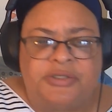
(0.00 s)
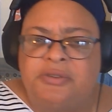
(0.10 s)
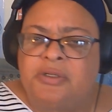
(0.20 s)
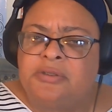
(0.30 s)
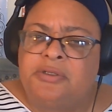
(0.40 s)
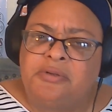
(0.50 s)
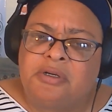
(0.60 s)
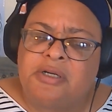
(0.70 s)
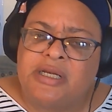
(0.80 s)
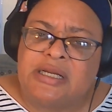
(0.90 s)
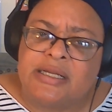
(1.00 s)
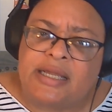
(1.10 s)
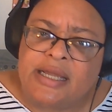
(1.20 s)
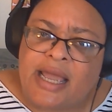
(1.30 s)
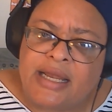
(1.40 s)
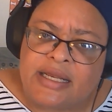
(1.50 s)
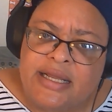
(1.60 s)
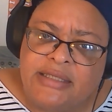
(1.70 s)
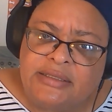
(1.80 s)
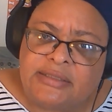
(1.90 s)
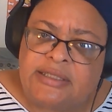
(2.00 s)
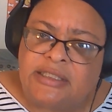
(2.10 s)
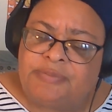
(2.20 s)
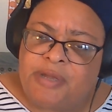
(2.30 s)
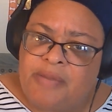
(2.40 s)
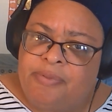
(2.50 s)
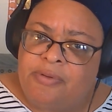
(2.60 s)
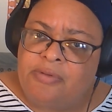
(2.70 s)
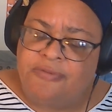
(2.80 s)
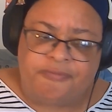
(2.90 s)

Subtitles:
you couldn't get at least six people,